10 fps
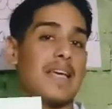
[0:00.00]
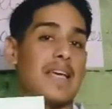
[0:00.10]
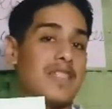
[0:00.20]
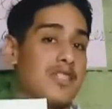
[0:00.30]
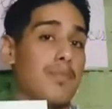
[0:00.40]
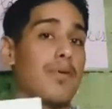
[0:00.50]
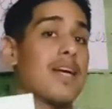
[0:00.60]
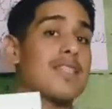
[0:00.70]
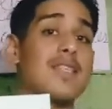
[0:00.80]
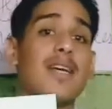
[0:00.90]
is in the
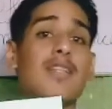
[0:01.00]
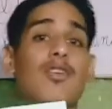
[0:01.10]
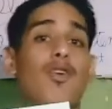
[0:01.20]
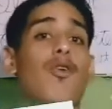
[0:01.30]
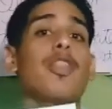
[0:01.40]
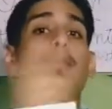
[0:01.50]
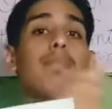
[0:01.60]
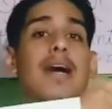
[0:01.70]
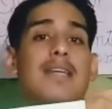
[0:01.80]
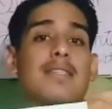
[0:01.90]
present or in the
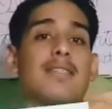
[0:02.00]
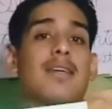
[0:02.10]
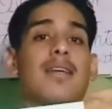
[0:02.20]
past?